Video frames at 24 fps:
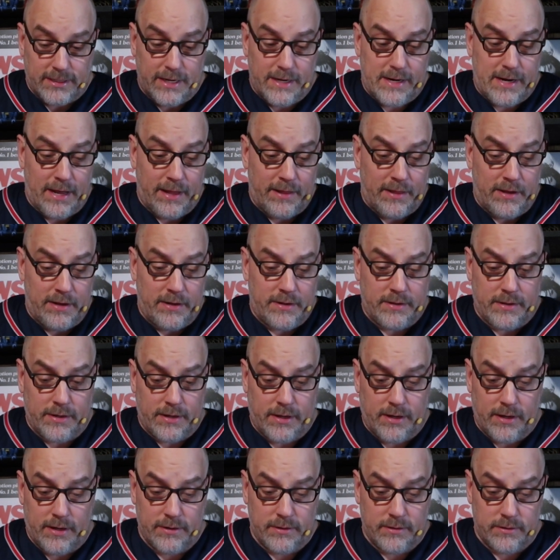now
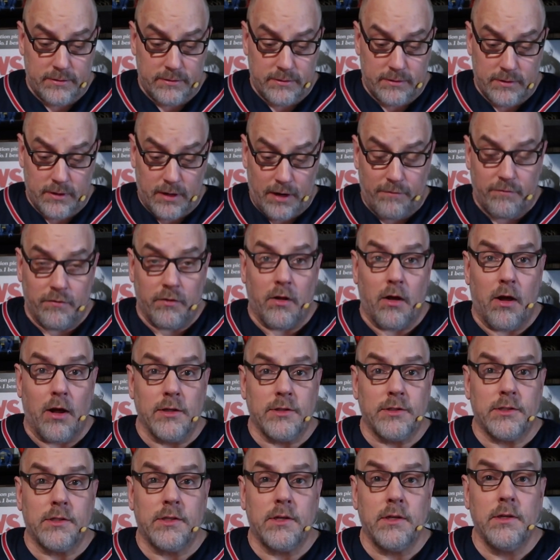that I've
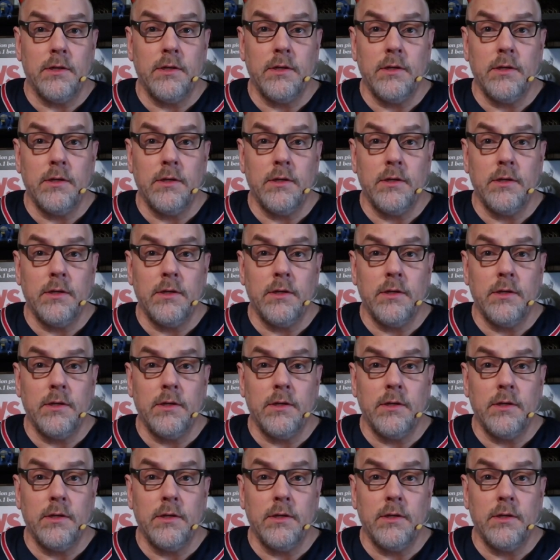lost